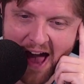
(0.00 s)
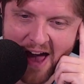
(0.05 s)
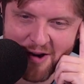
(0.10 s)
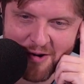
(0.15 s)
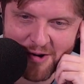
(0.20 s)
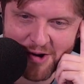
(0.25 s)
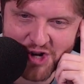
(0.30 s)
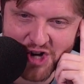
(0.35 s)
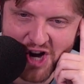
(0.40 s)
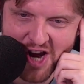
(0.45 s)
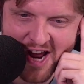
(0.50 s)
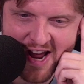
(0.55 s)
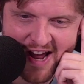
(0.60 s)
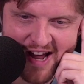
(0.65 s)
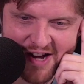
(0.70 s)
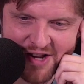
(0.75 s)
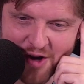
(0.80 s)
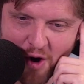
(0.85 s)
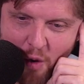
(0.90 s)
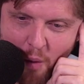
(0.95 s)

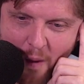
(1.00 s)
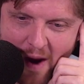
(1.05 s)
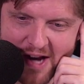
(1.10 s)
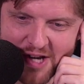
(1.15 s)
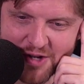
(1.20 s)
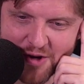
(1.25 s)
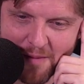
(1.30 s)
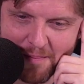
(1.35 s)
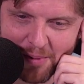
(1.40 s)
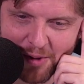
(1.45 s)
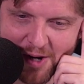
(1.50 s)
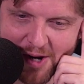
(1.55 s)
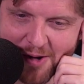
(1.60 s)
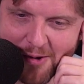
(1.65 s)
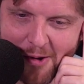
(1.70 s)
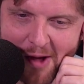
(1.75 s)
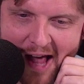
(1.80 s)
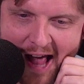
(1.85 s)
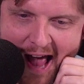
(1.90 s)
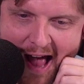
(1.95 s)
energy and don't waste your
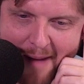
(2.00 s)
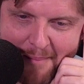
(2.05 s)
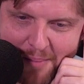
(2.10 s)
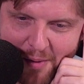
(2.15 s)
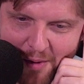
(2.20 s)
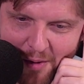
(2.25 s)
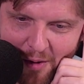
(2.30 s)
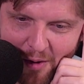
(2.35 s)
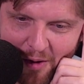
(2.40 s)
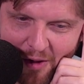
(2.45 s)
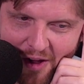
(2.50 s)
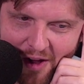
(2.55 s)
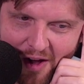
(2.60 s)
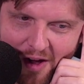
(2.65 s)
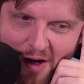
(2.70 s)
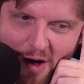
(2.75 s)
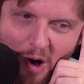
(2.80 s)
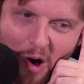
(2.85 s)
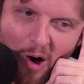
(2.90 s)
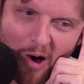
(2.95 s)
political capital
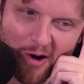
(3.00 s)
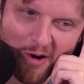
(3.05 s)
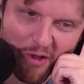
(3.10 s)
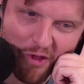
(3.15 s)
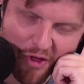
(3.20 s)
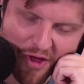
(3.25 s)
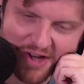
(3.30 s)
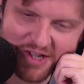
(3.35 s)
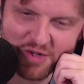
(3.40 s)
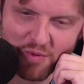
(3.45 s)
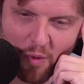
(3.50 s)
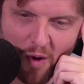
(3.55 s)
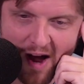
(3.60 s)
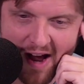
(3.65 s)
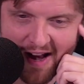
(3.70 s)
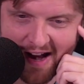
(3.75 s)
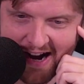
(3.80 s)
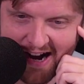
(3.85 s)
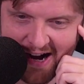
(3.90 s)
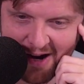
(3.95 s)
on this
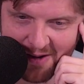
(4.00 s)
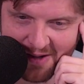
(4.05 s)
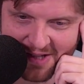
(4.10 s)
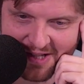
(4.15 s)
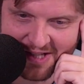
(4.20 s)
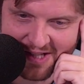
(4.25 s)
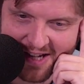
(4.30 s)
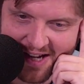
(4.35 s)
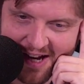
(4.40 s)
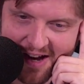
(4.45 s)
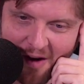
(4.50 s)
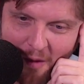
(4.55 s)
White House.